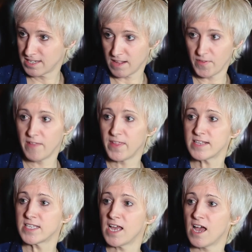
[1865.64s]
And
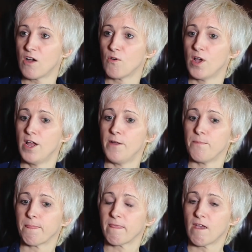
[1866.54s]
that's how
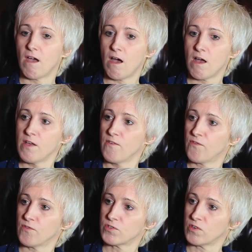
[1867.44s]

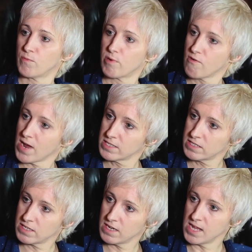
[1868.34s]
I've sort of
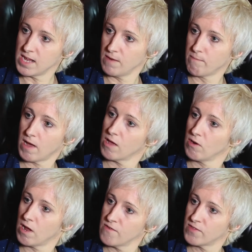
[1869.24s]
progressed in my
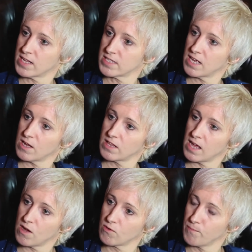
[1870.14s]
own life. That's
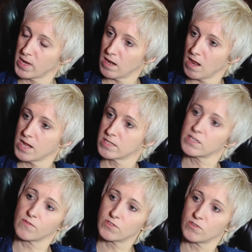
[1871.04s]
how my
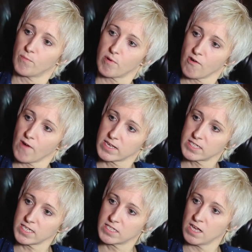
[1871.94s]
clients have sort of
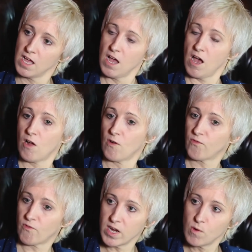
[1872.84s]
progressed, is I'll
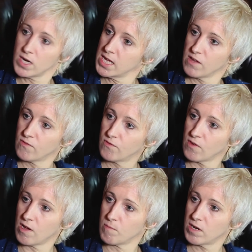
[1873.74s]
frequently give
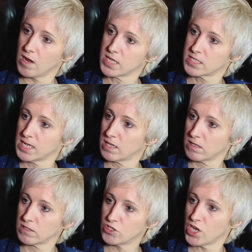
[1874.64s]
clients
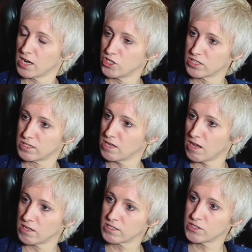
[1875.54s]
little challenges and
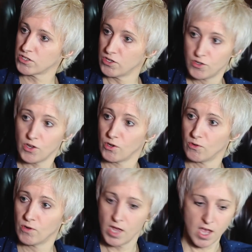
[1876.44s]
tasks to
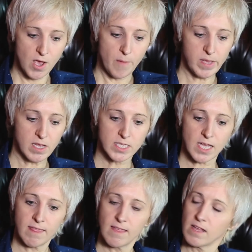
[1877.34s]
do, because
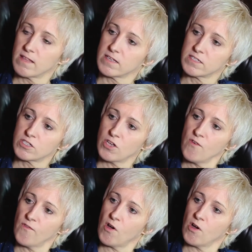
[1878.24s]
I think there's
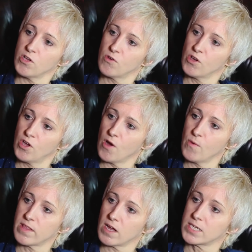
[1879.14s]
so far you can go
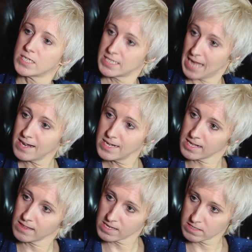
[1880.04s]
with
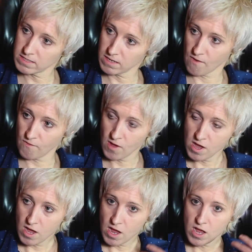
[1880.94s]
understanding this stuff
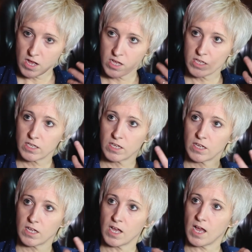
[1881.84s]

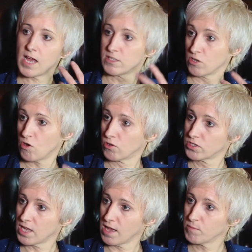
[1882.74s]
as a
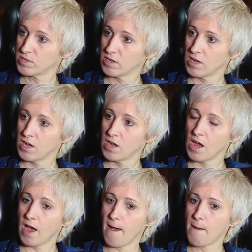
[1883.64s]
concept.
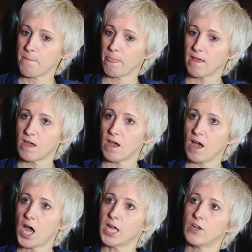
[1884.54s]

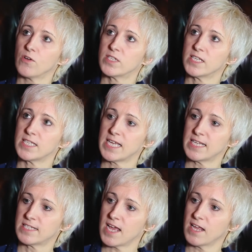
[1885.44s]
I notice
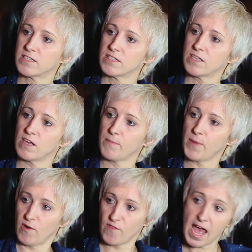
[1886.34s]
it takes a certain
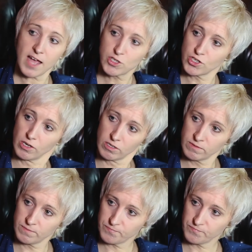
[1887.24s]
amount of action